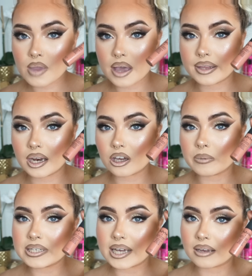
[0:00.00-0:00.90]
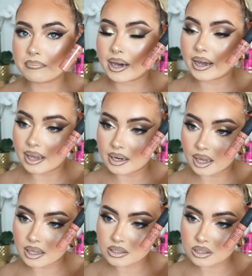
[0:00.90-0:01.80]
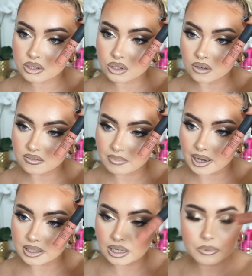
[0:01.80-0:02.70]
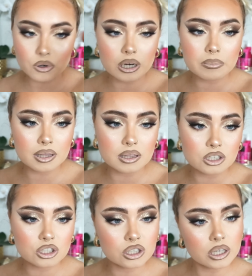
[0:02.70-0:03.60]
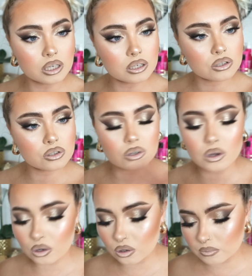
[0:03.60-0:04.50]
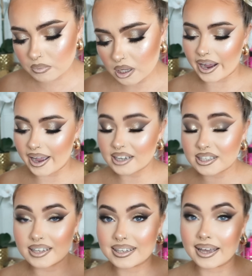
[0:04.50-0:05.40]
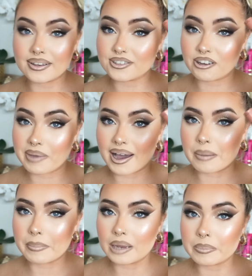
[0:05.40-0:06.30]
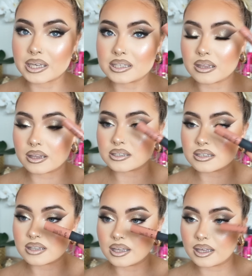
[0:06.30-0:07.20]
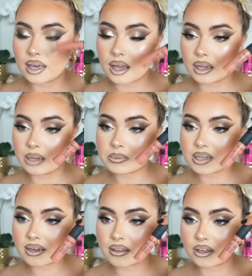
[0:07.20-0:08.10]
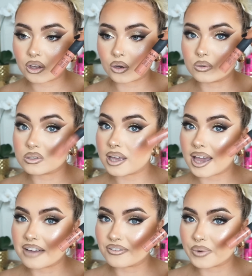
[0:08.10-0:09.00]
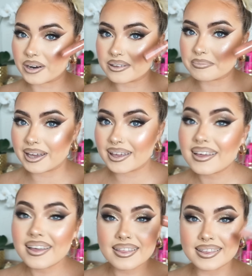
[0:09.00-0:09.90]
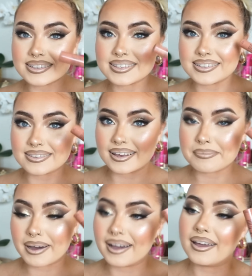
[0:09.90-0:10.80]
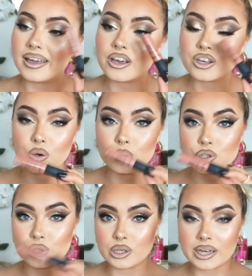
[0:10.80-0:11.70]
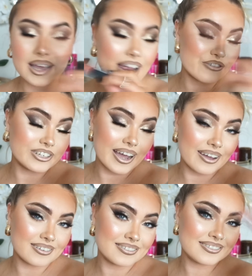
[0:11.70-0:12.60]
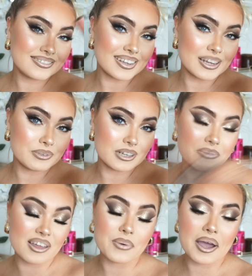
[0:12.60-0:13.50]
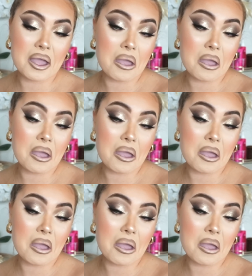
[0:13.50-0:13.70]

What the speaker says: And then I'm going to be taking my NYX Soft Matte Lip Cream in the shade Stockholm. I actually had to get this out of my handbag because this is the lipstick that goes everywhere with me. This is like my go-to like everyday lipstick, by the way.